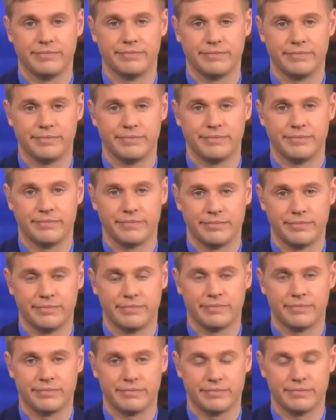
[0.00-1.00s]

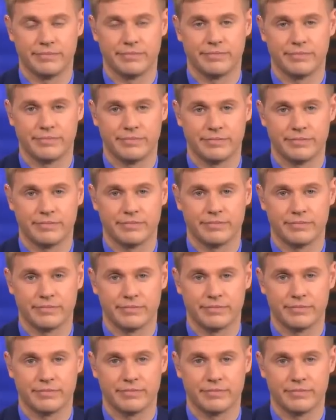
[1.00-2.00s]

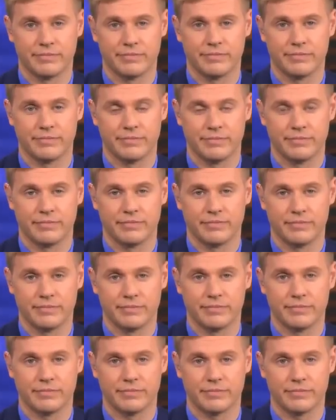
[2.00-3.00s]

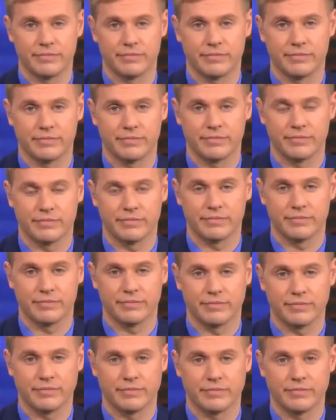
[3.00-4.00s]

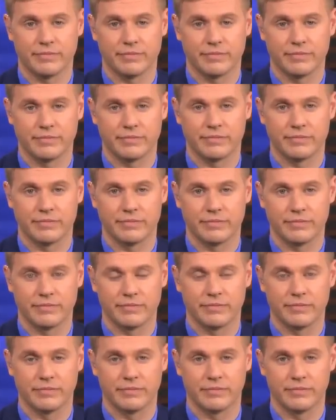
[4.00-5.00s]

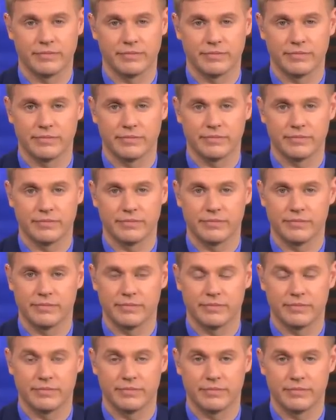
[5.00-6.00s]

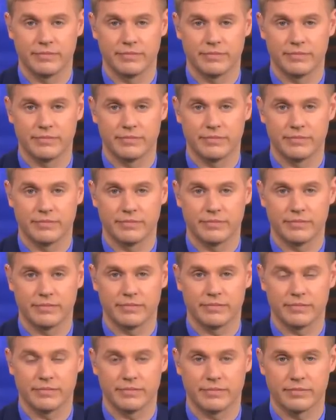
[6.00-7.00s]

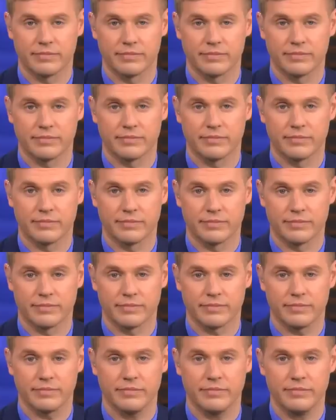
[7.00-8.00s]
(not speaking)